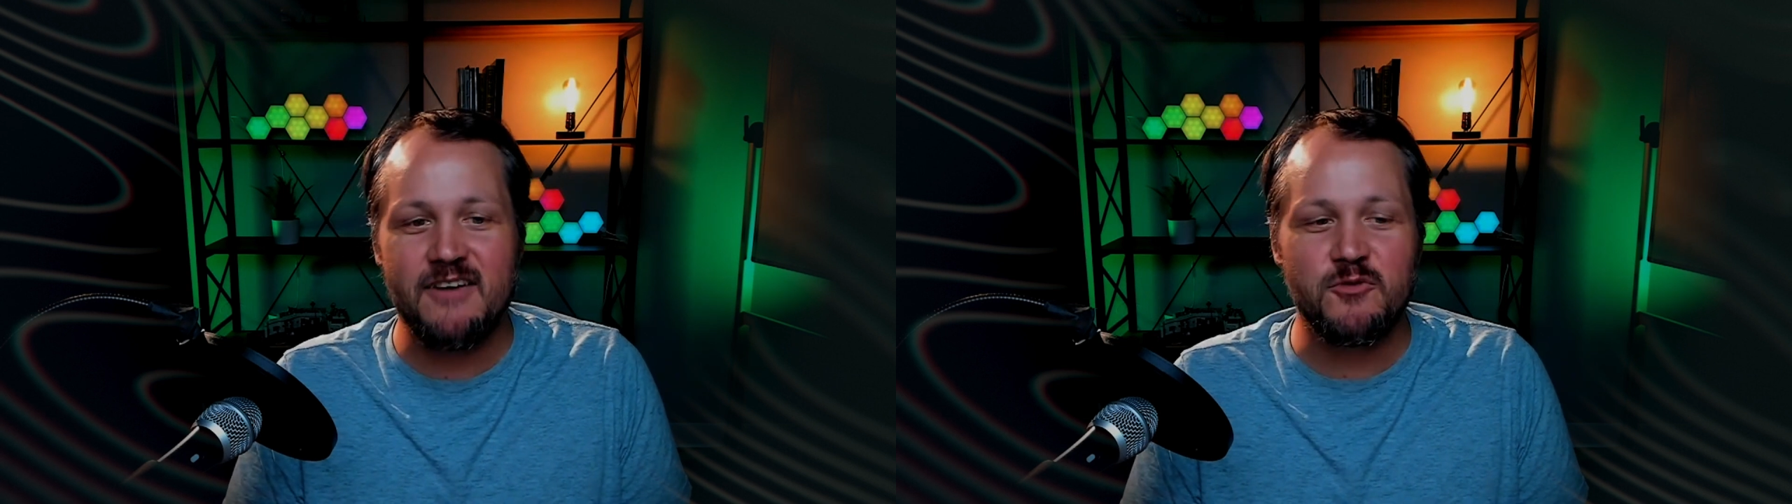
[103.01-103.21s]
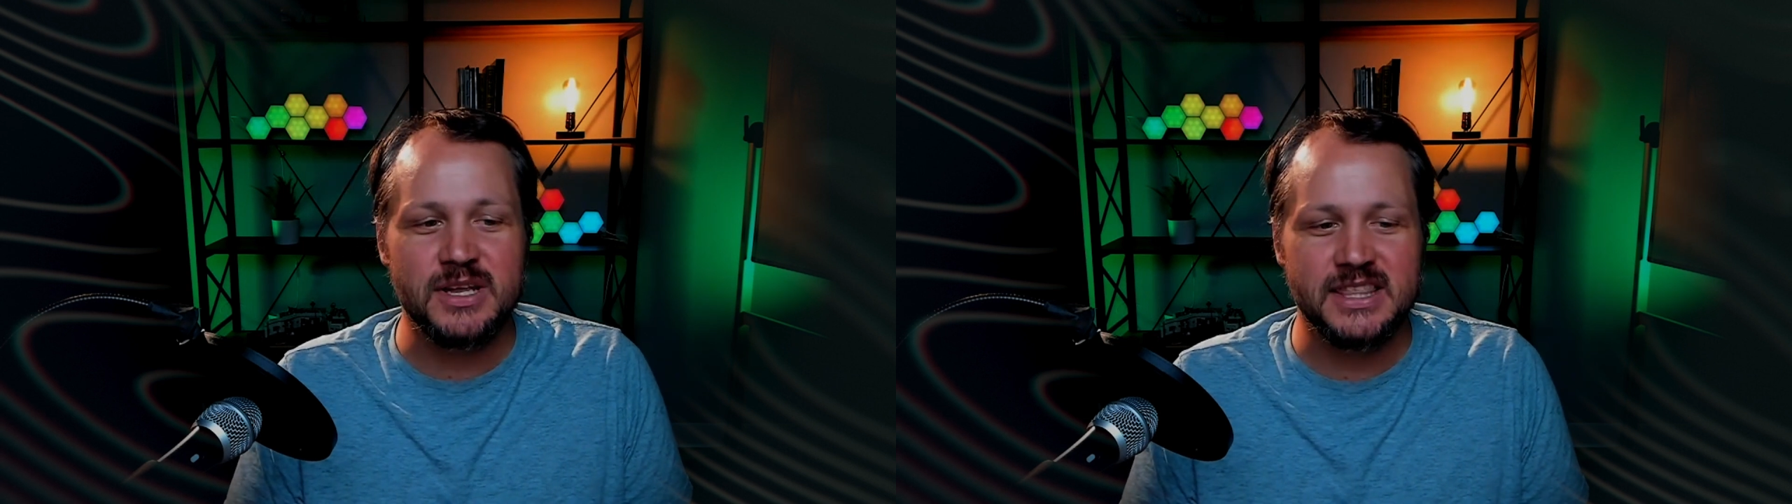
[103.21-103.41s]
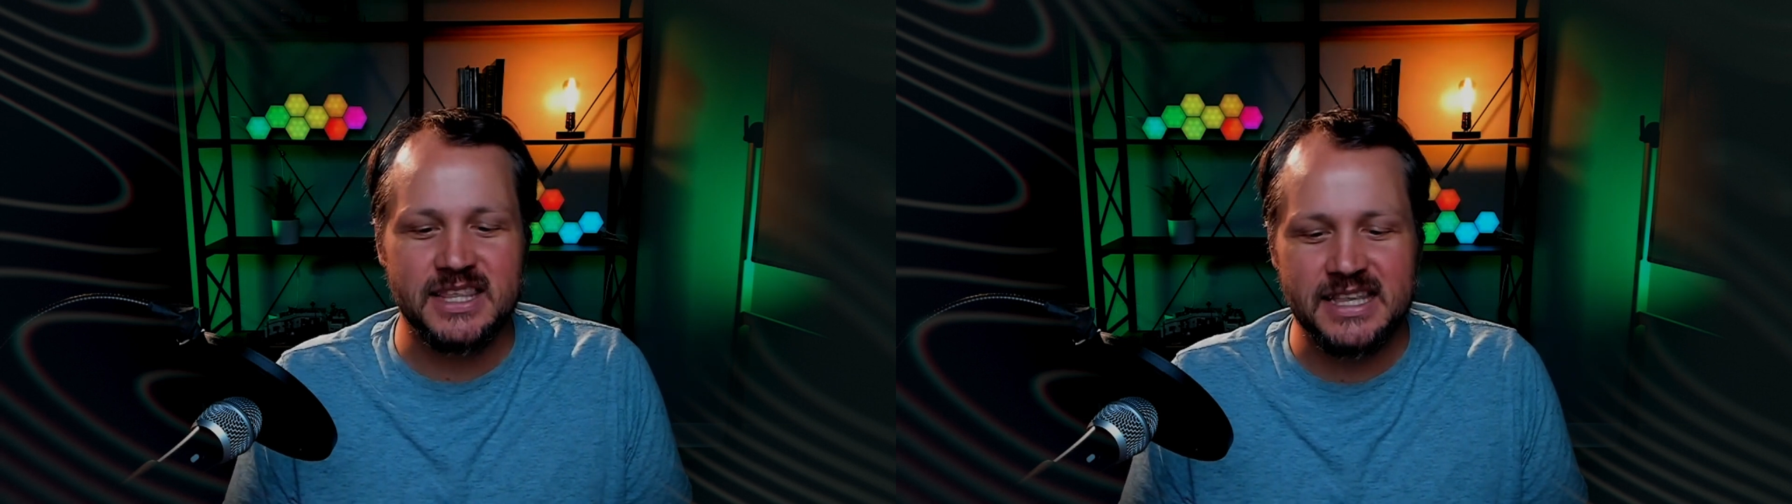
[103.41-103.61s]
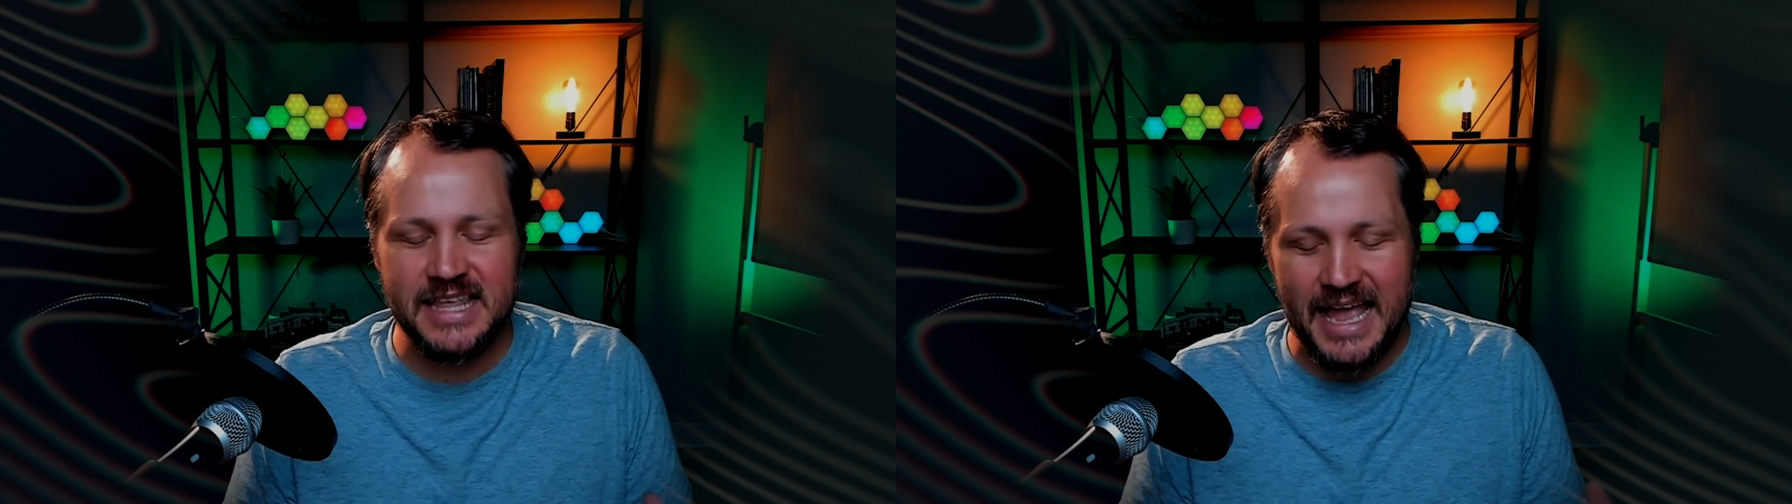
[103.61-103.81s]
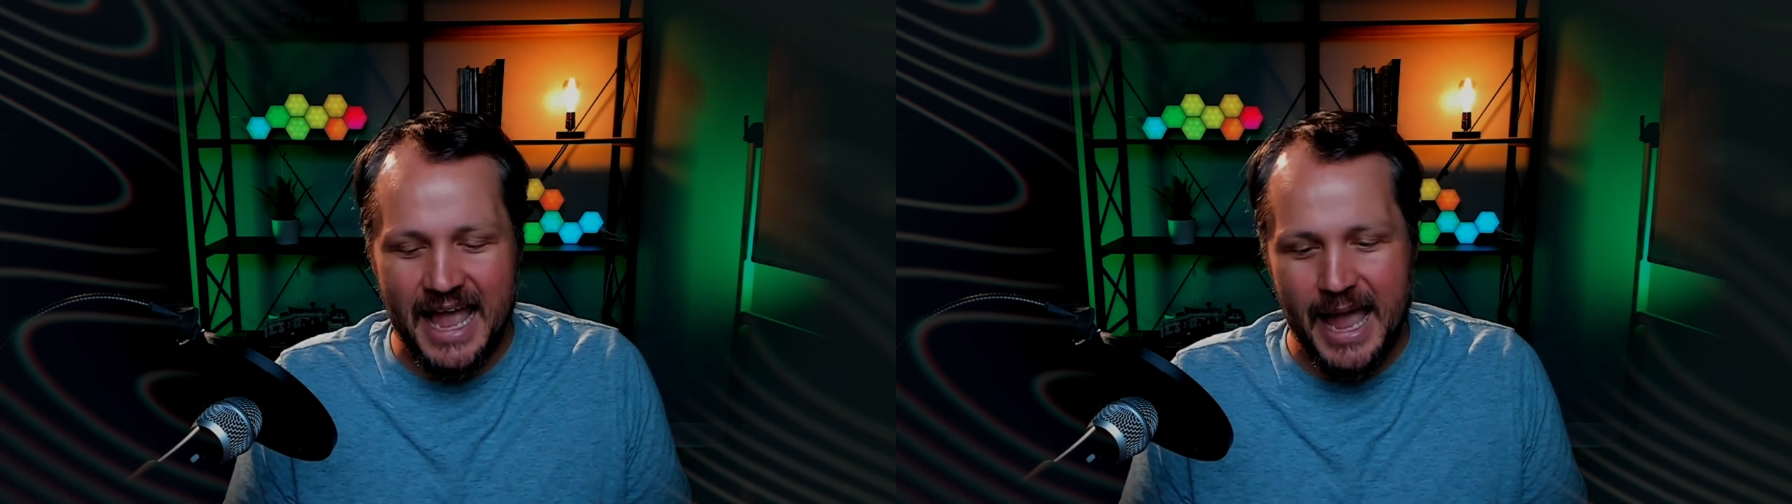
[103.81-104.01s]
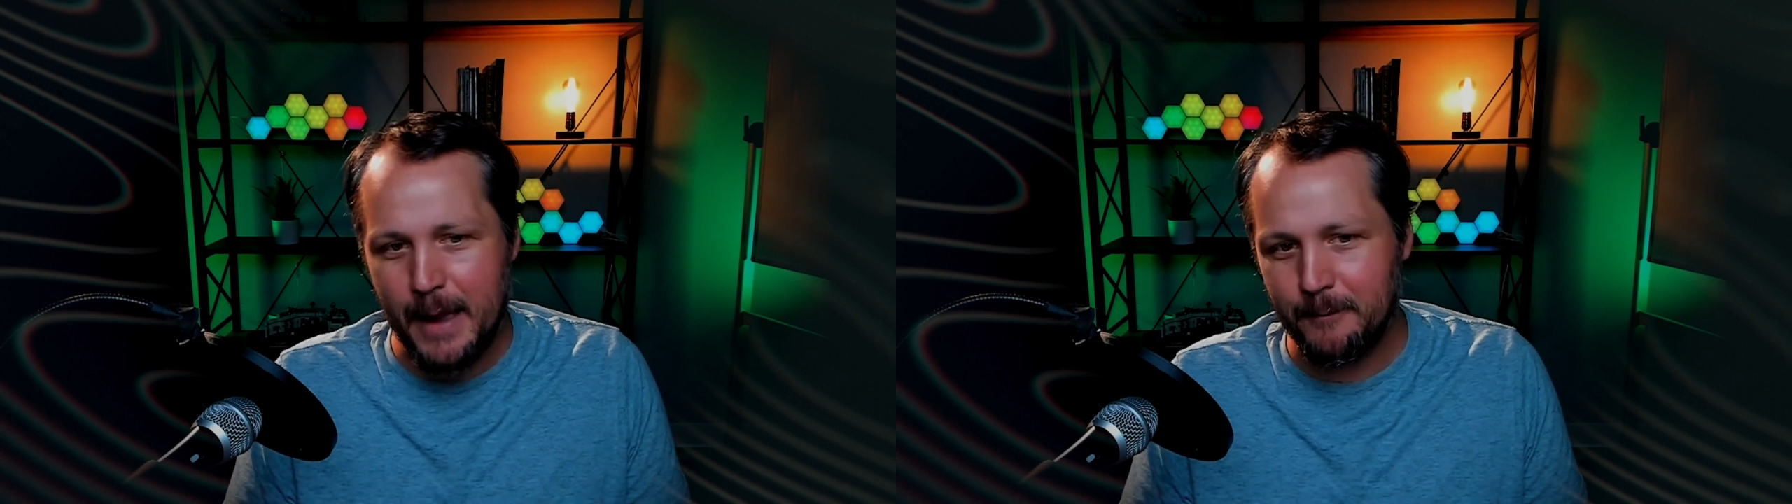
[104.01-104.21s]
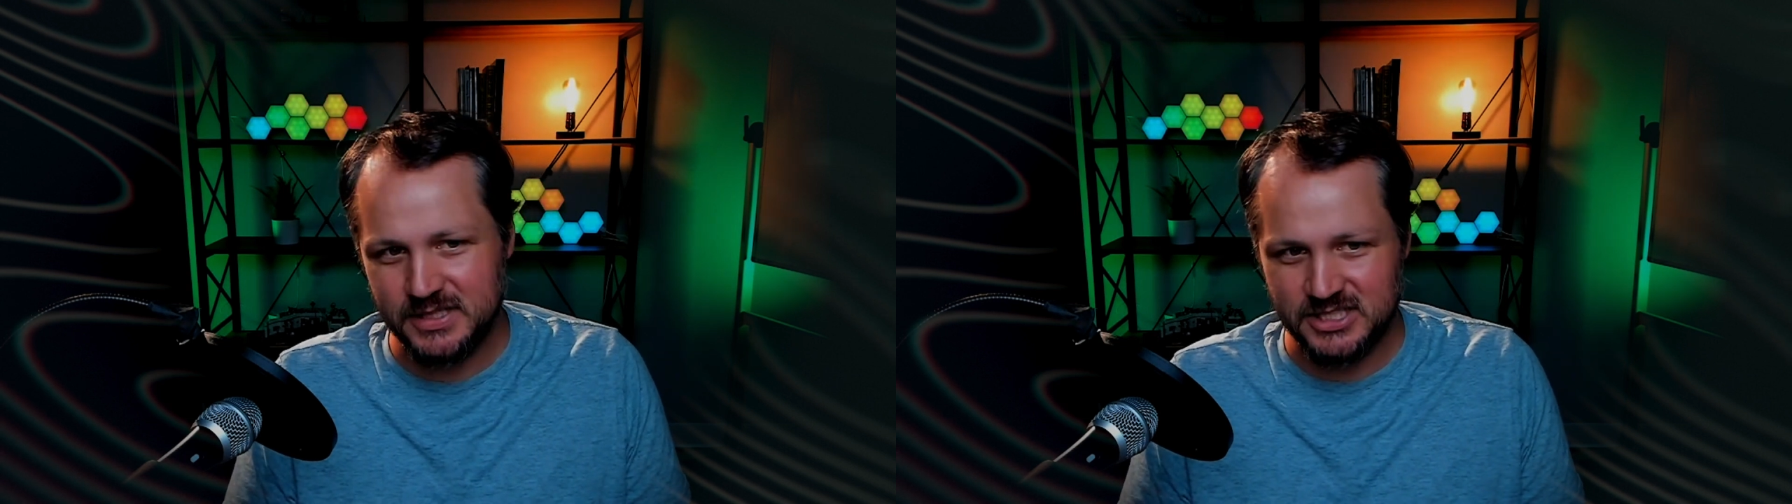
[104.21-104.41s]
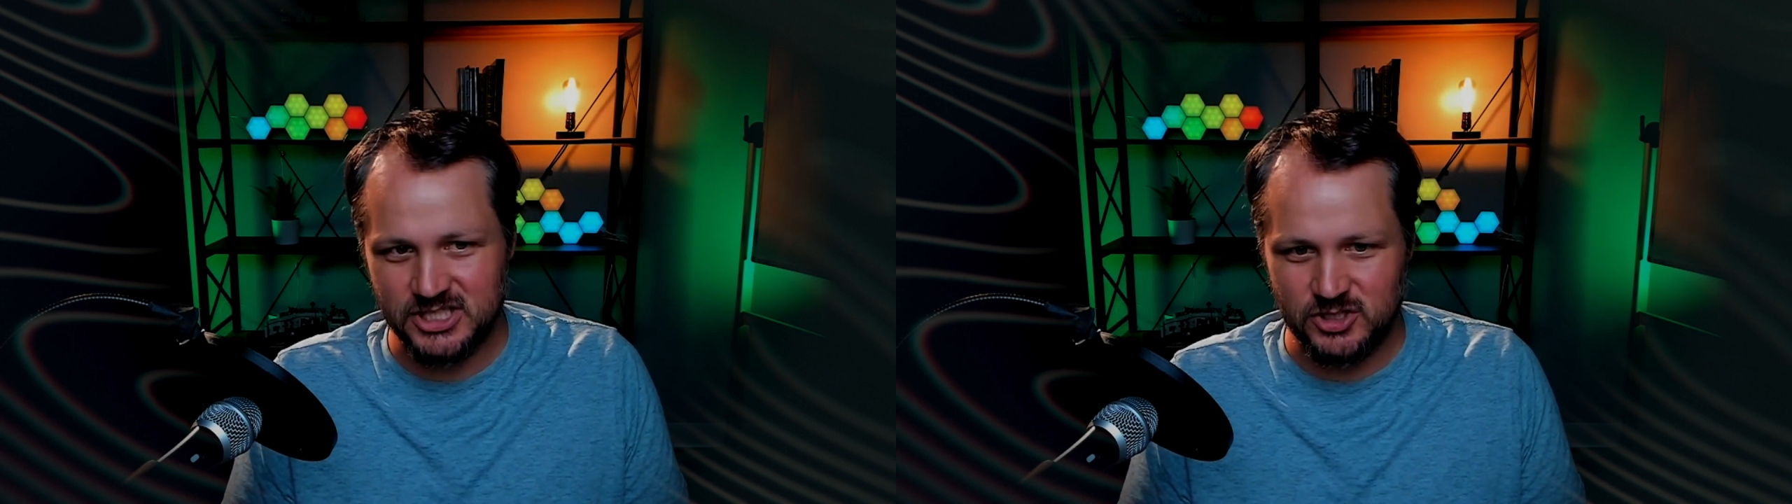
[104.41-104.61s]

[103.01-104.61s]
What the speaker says: everything that happens